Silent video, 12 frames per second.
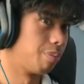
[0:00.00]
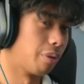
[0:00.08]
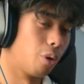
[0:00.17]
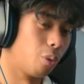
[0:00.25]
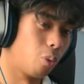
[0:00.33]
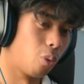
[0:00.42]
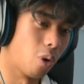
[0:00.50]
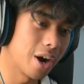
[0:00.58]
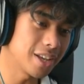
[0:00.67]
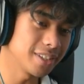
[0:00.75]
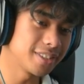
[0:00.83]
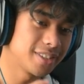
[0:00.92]
Bro, what
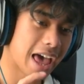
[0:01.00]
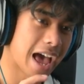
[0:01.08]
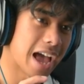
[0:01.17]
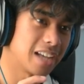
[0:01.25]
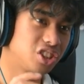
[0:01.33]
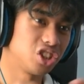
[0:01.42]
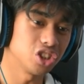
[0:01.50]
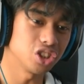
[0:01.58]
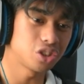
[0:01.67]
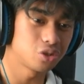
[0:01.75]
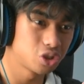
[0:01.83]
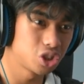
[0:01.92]
is that? She
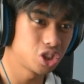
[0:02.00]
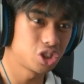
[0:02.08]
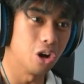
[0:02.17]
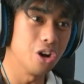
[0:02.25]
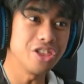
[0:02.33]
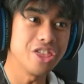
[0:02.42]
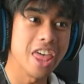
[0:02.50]
just stood